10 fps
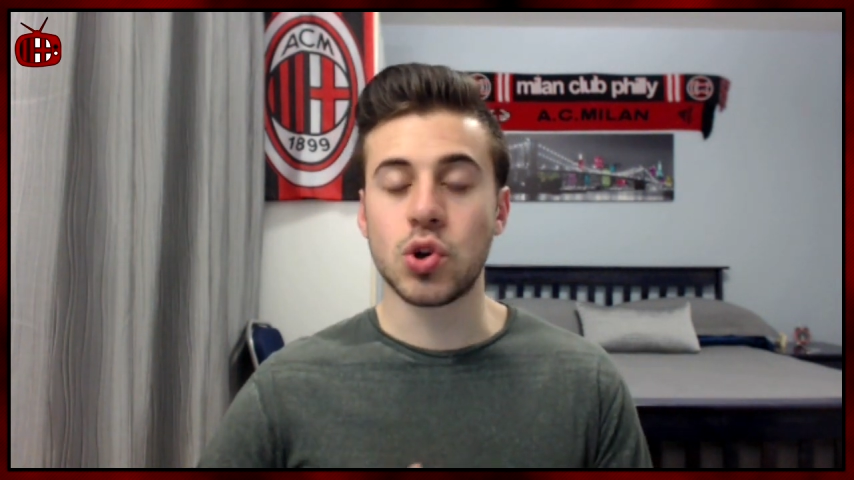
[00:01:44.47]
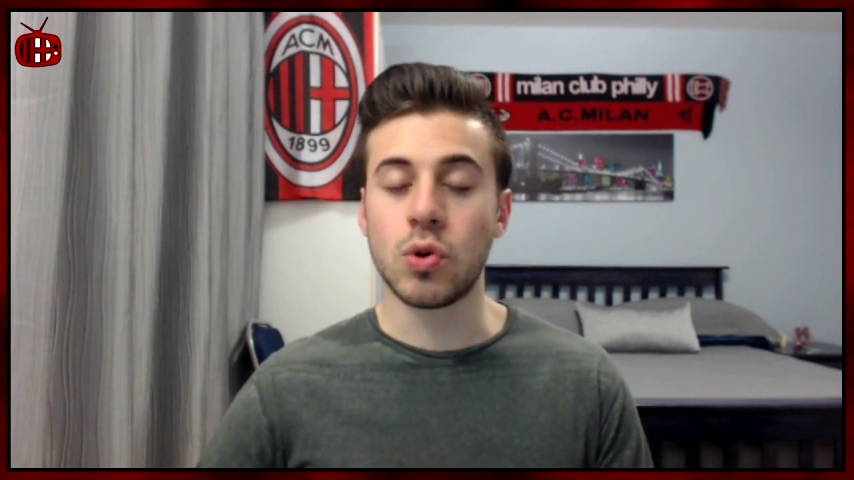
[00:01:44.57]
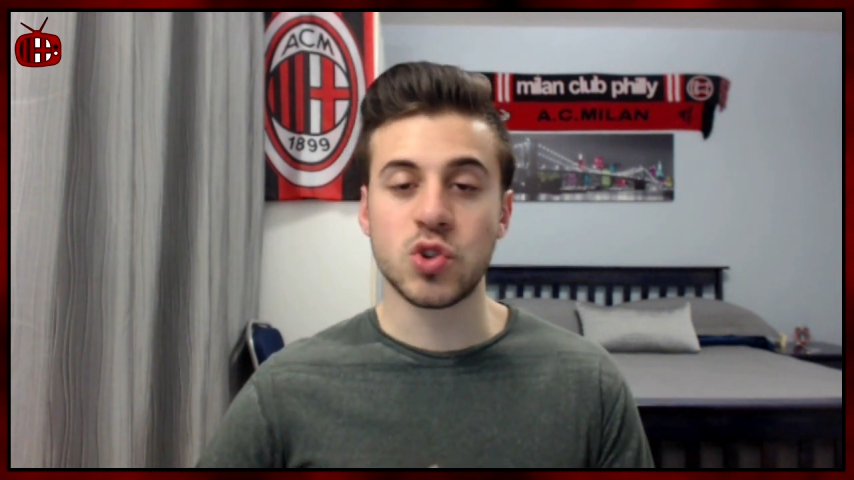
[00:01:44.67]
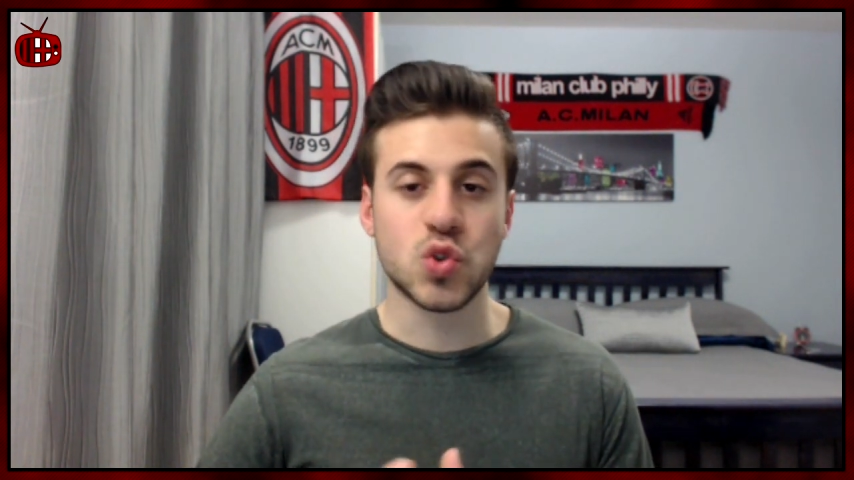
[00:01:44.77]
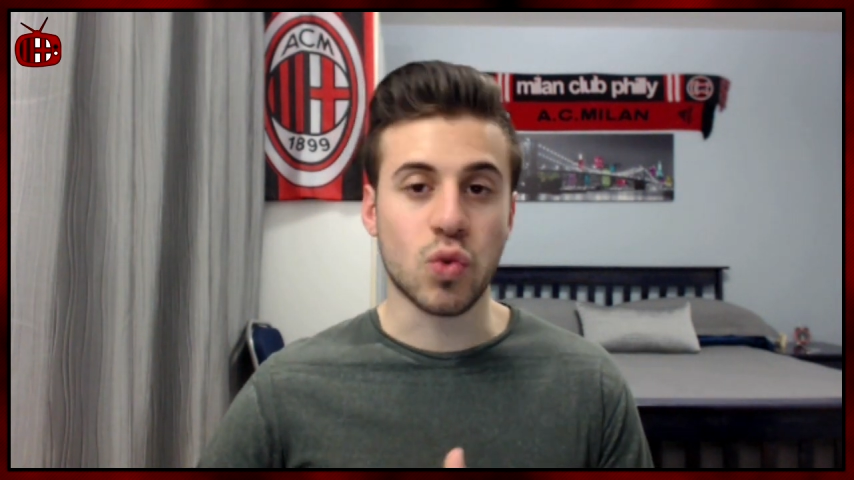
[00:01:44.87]

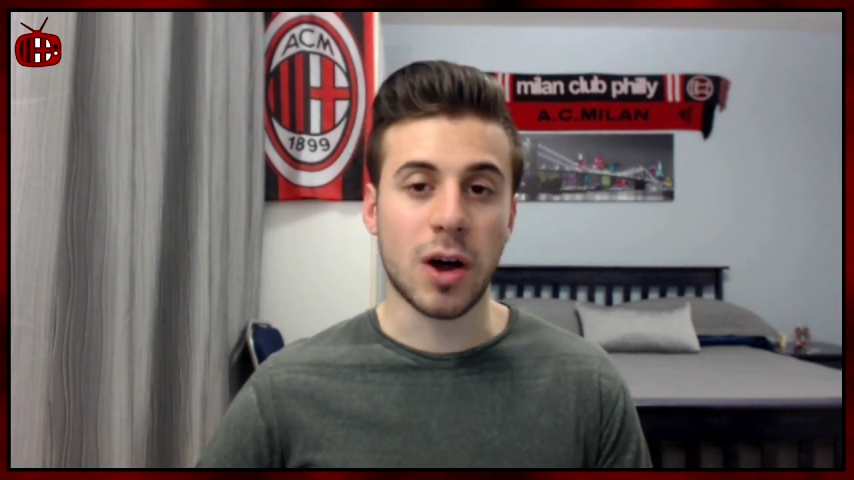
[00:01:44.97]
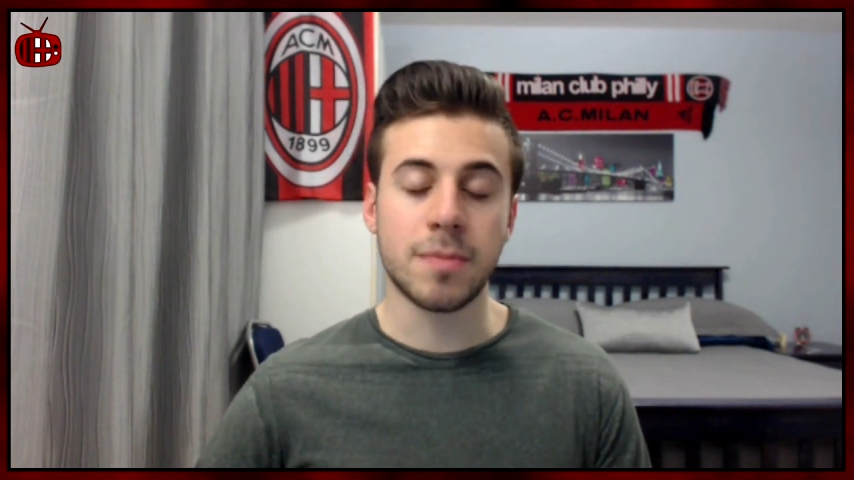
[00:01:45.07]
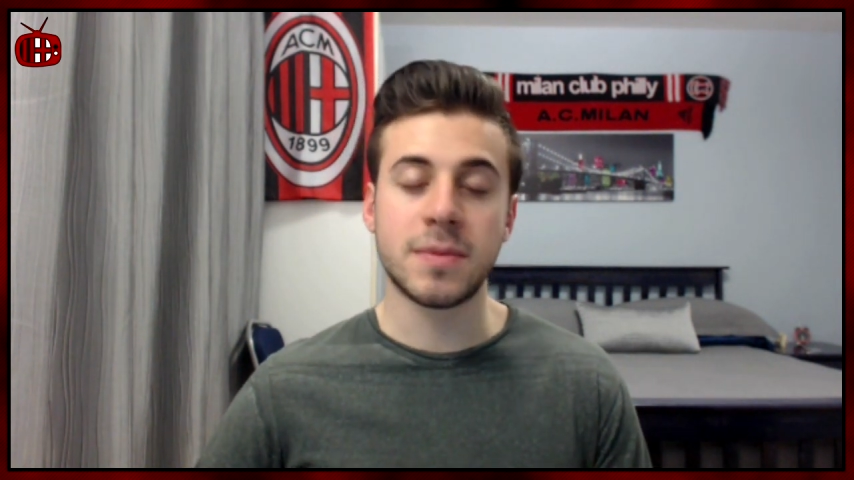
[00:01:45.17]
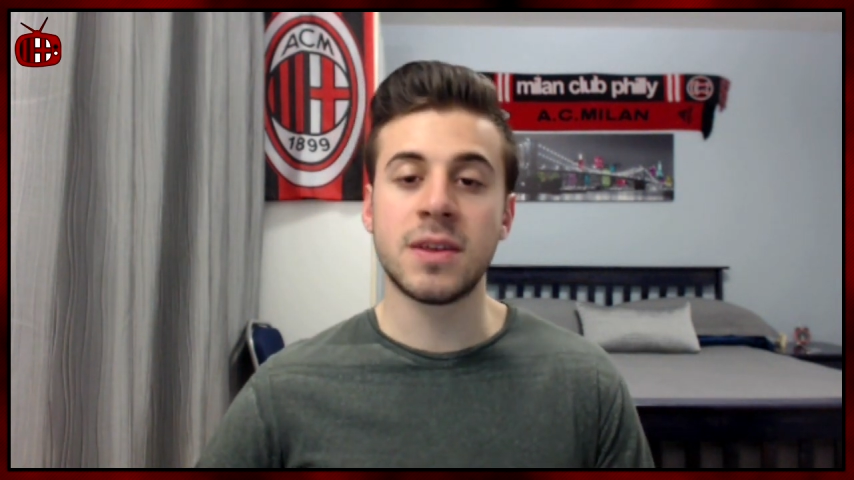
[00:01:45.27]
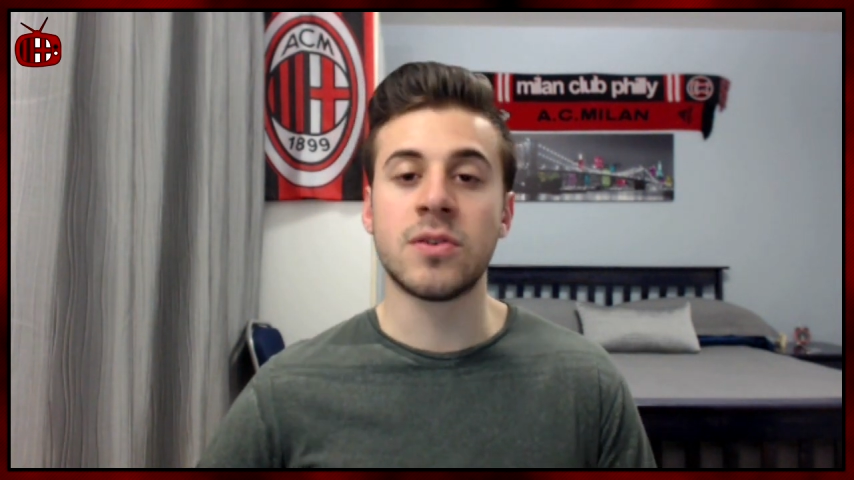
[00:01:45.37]
whole
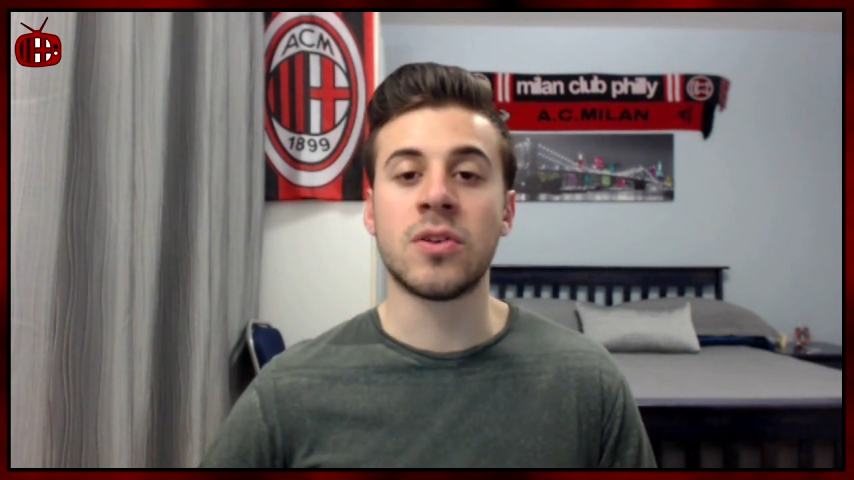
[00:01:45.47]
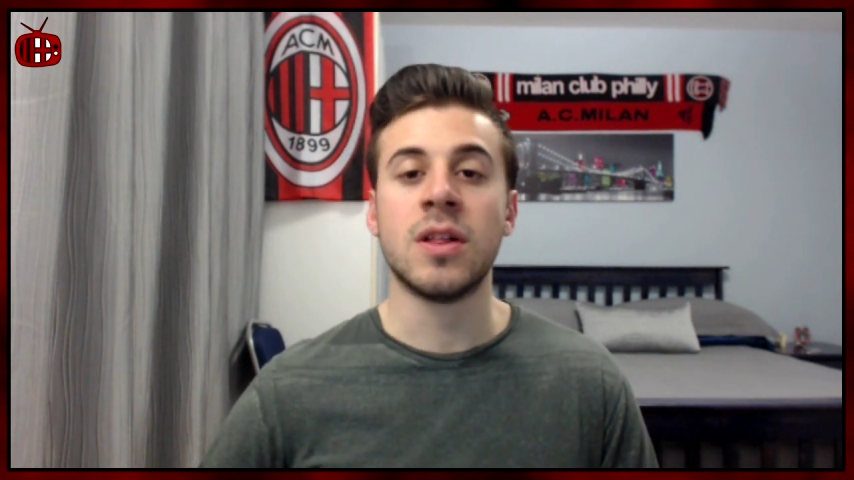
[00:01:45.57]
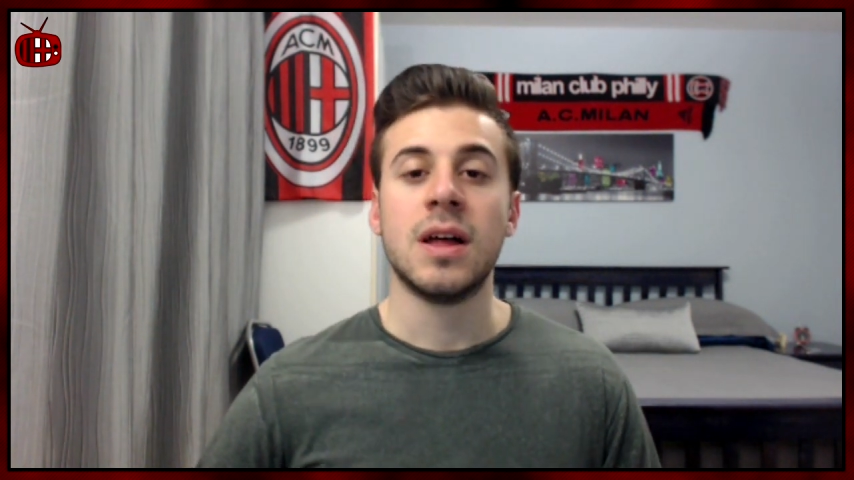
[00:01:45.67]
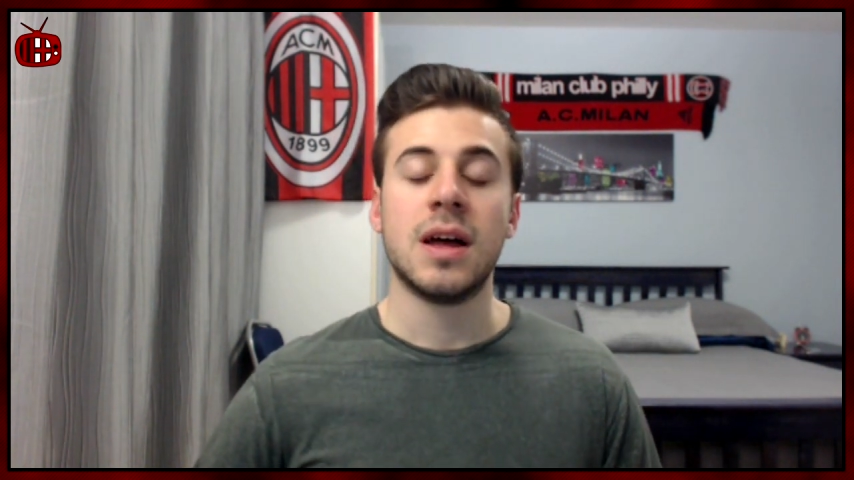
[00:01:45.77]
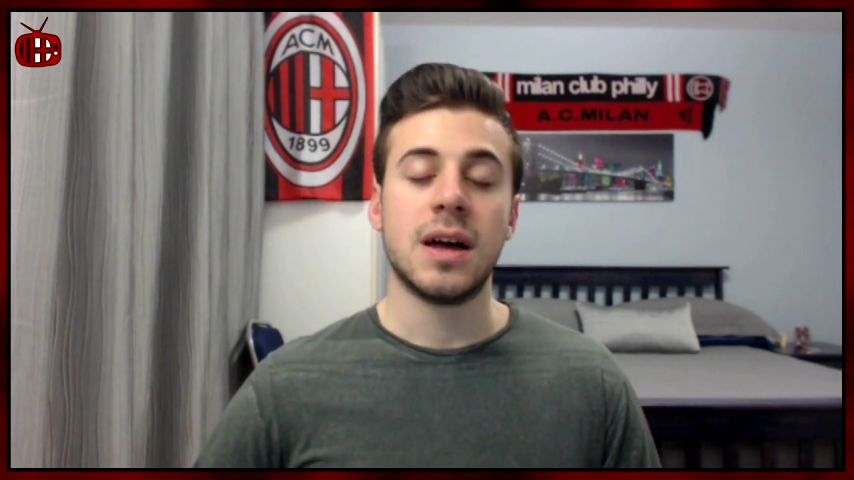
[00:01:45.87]
swap deal